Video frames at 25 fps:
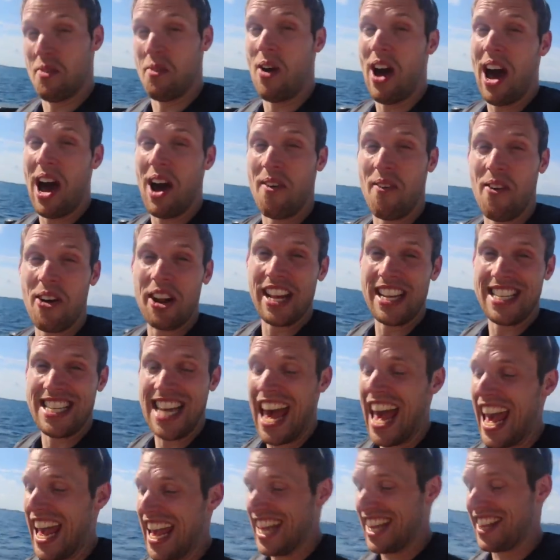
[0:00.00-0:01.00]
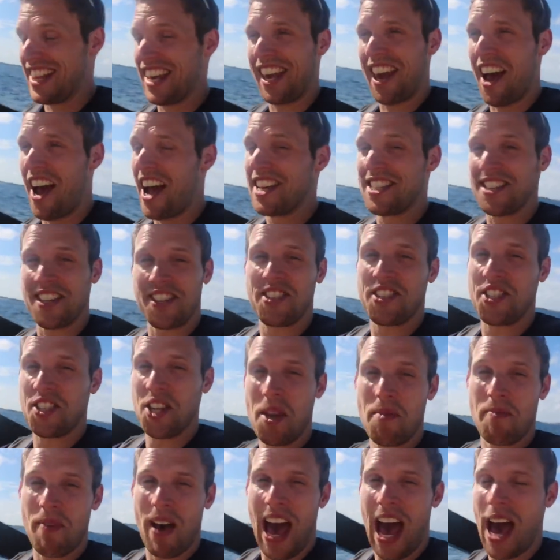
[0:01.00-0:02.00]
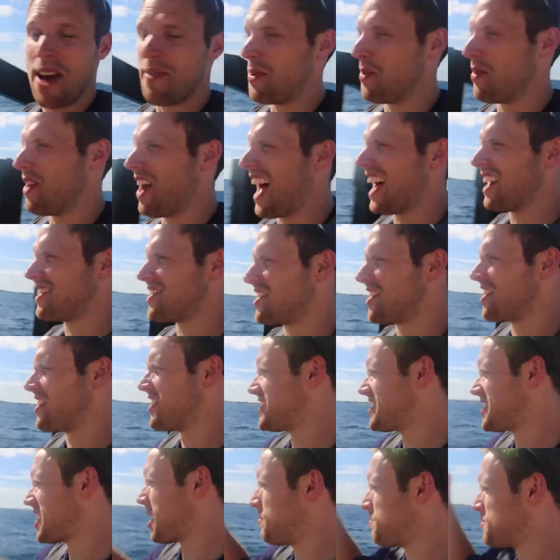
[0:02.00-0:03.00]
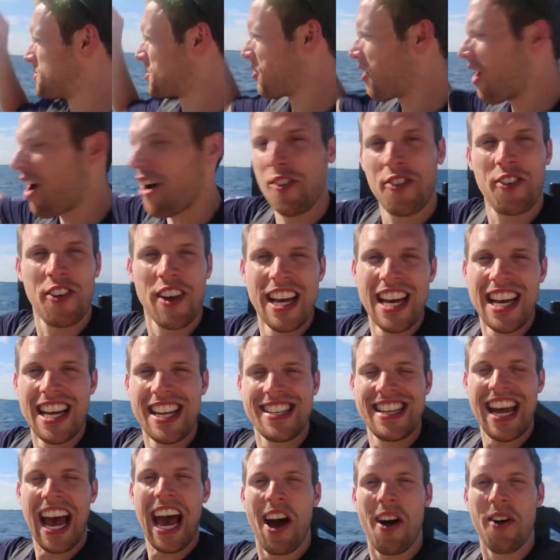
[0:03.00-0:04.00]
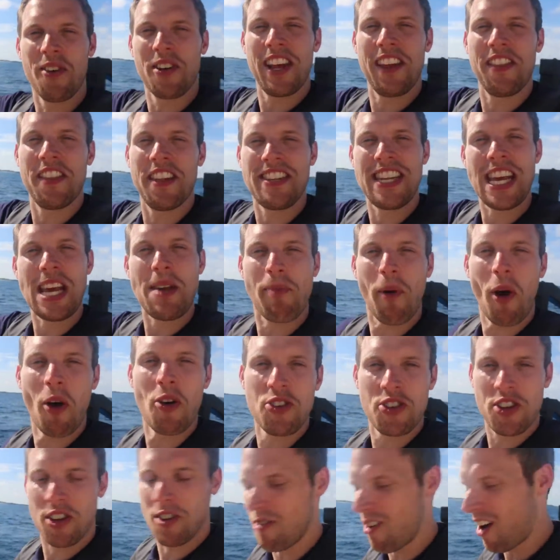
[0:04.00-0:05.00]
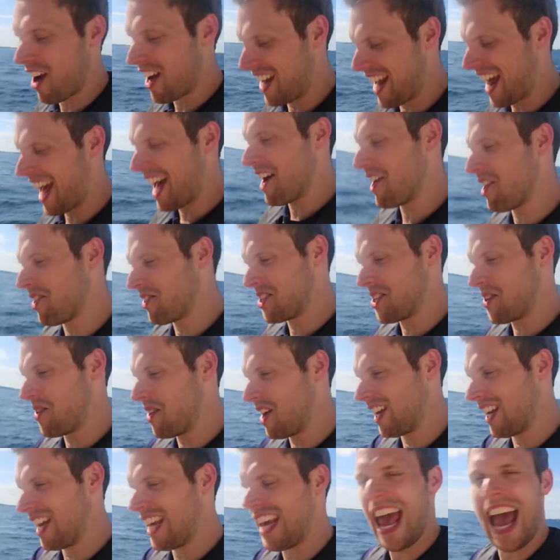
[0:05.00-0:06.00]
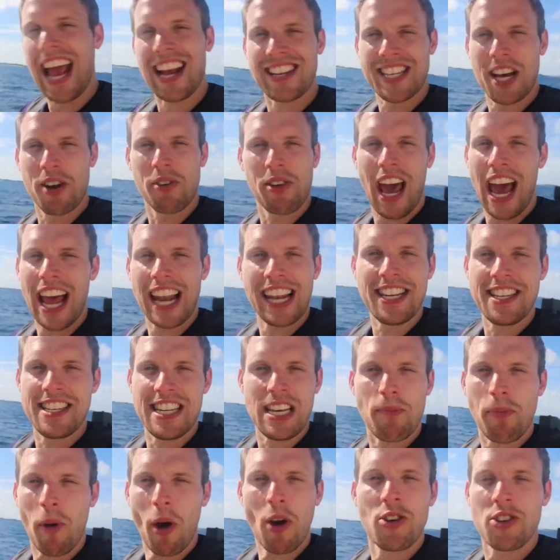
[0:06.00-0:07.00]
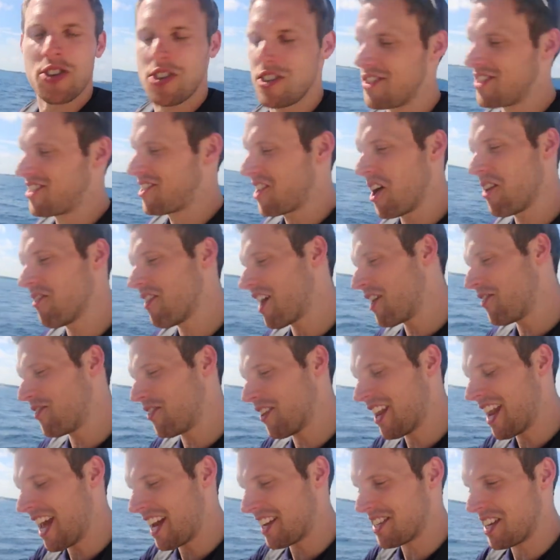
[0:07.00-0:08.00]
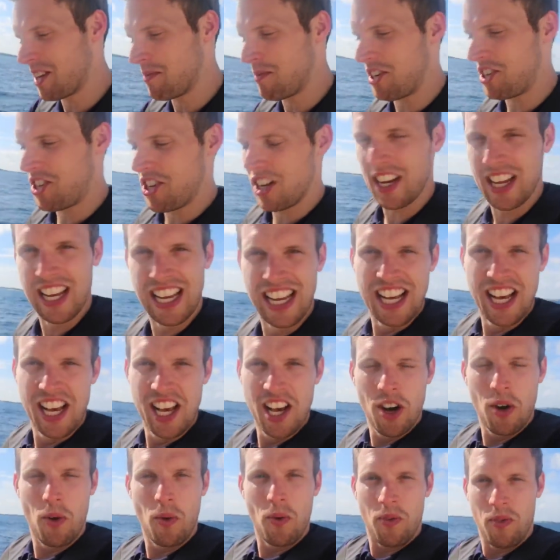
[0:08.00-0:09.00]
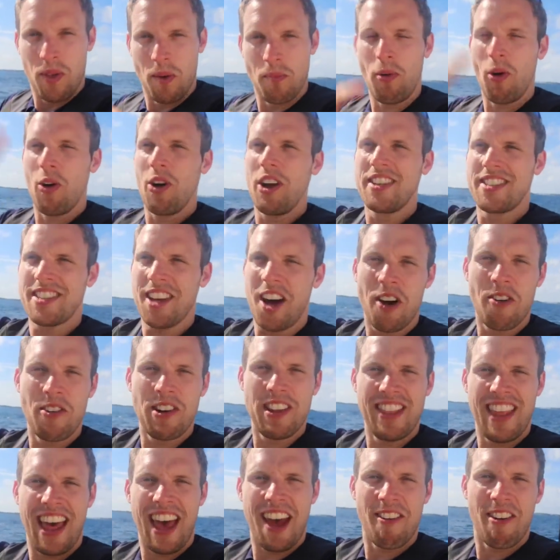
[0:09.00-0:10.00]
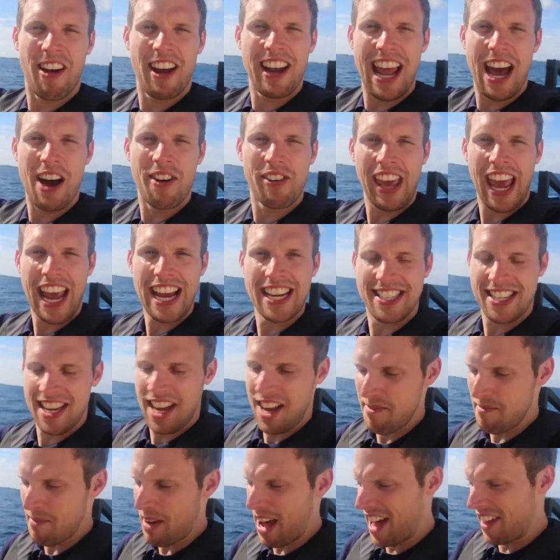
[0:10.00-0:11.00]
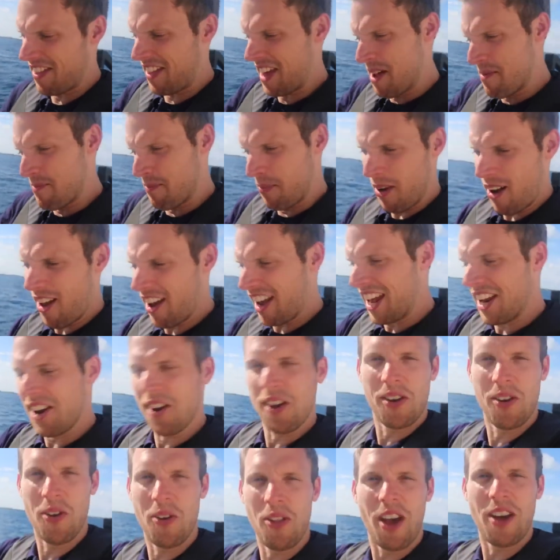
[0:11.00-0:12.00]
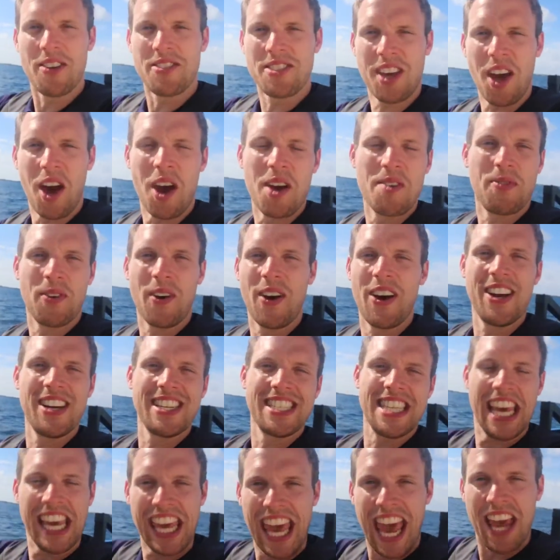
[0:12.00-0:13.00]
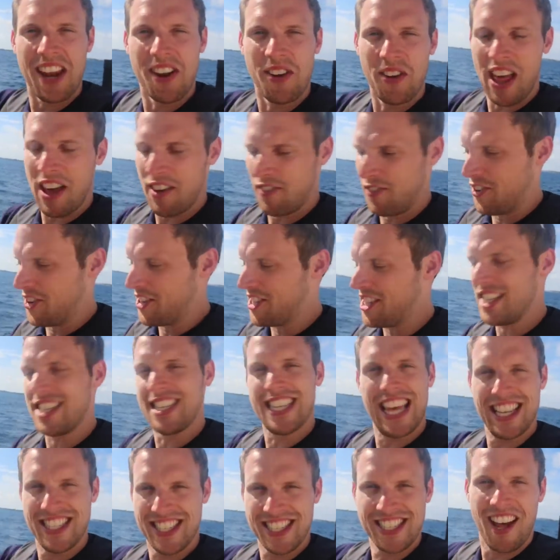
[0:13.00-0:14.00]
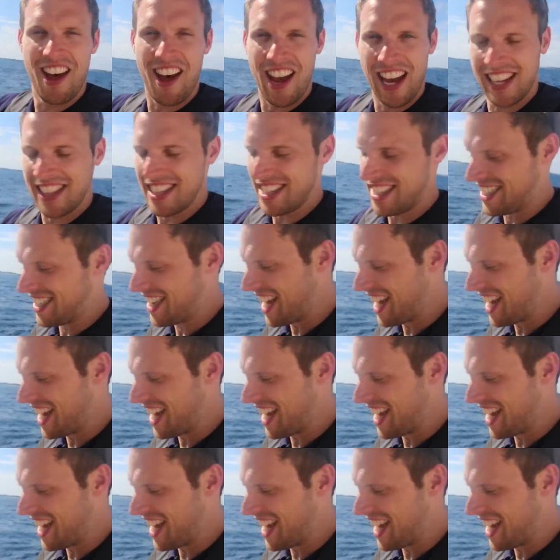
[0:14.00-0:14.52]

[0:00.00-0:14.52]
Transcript: Wow, what a day. The guys are super happy with that. So the subs are off down in the deep ocean right now doing the XL Catlin Deep Ocean Survey for the Nekton mission. The boys are in there right now, Casey and Matt, they're plugging in all those GoPros, they're getting all that footage, they're starting the